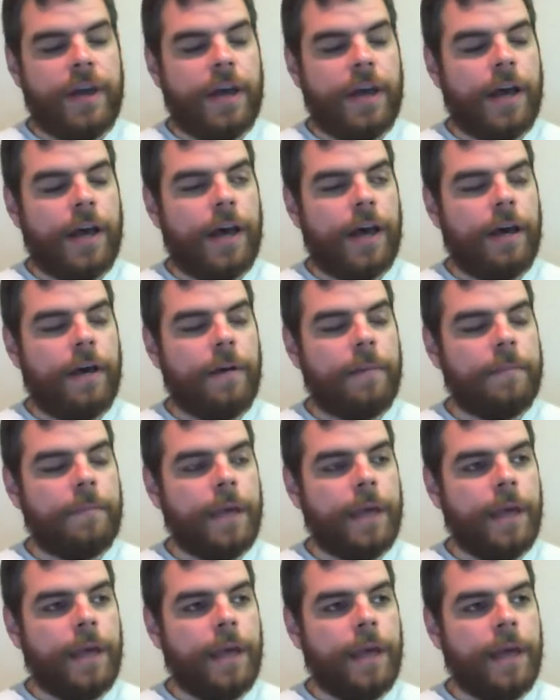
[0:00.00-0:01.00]

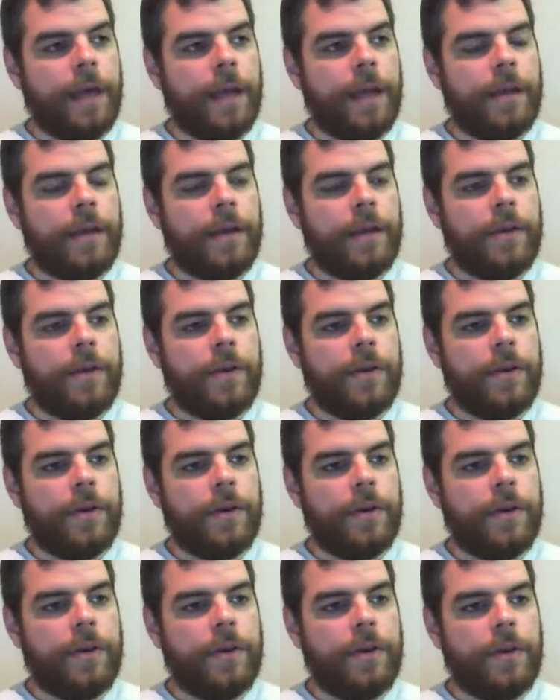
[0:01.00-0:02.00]
And
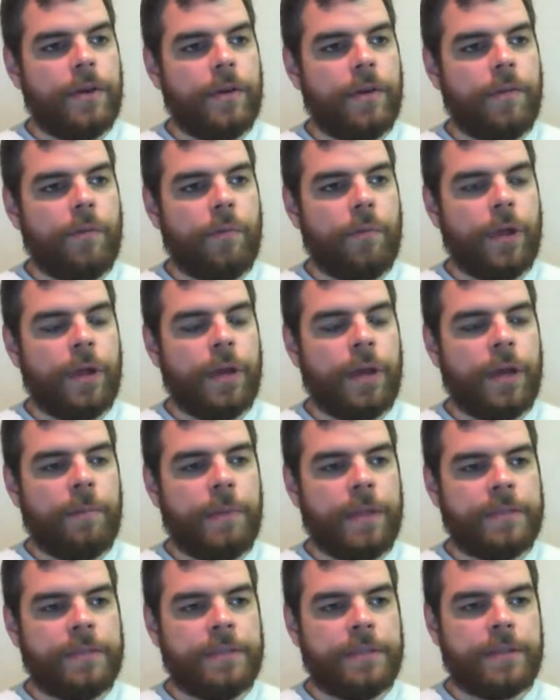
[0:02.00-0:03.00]
when I
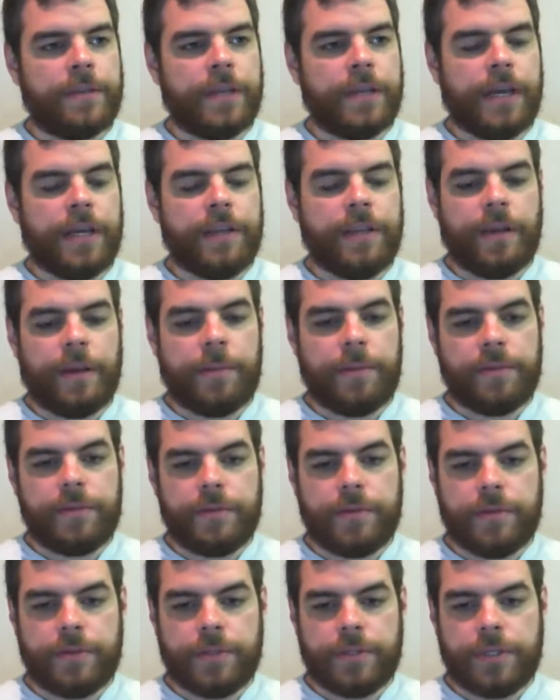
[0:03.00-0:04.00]
basically got the
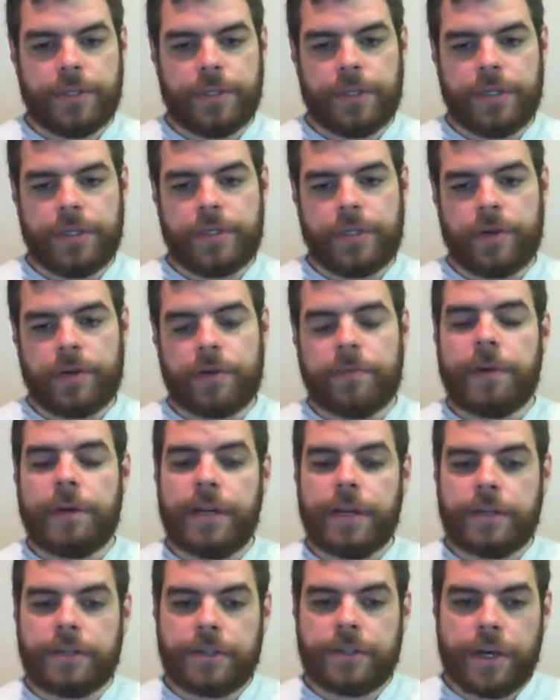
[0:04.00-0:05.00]
opportunity to go to my
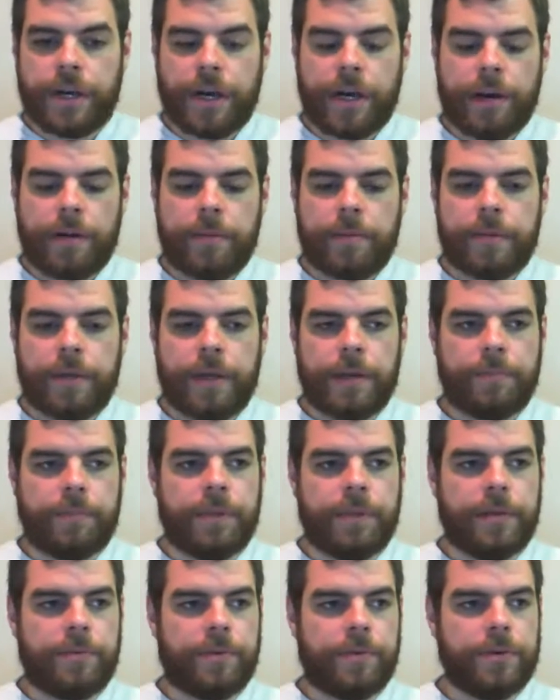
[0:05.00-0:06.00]
next job and
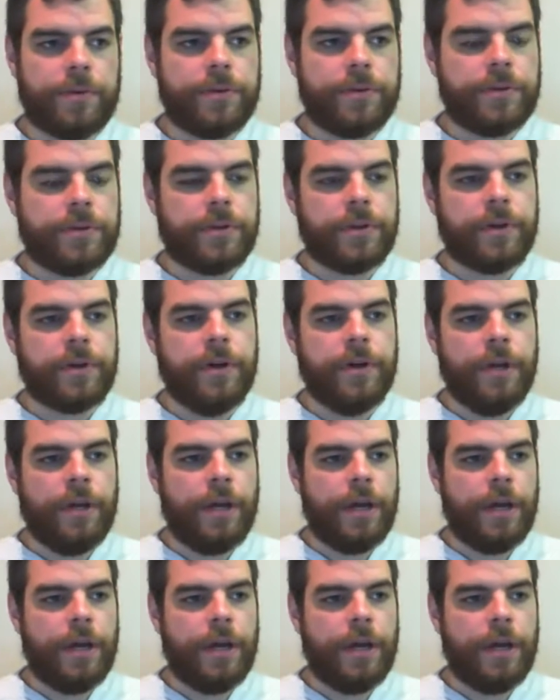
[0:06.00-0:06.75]
be a producer,